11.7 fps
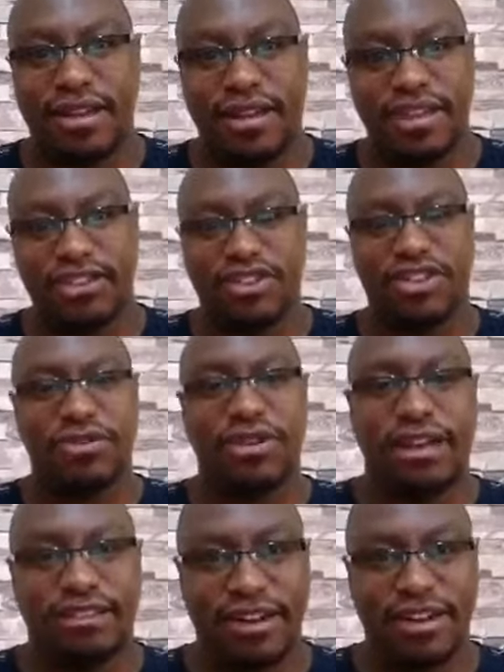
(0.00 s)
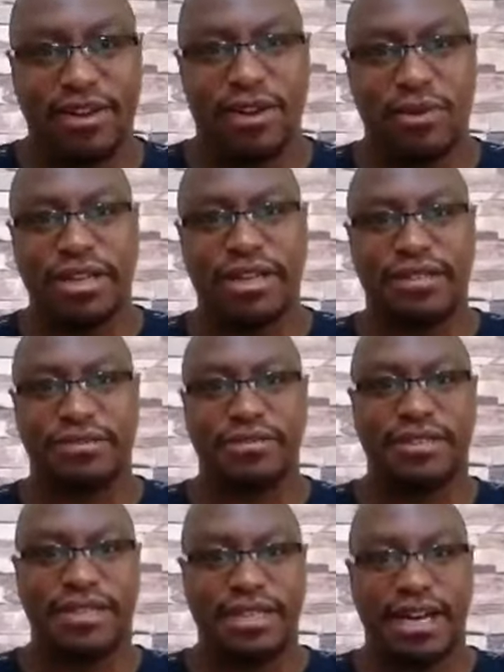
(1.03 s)
See you next Saturday, God willing.
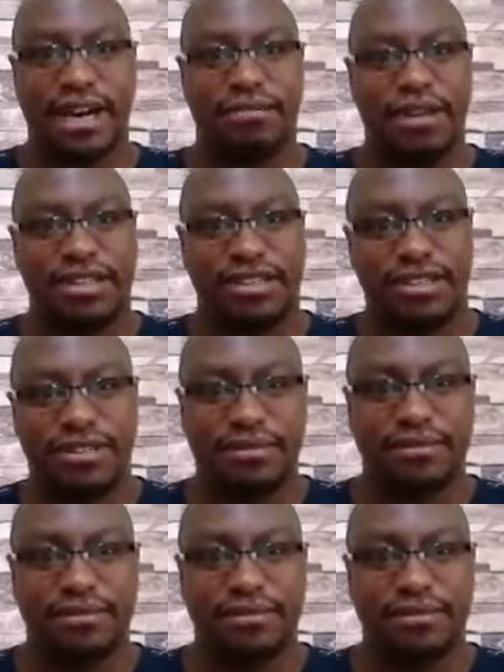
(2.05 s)
God bless.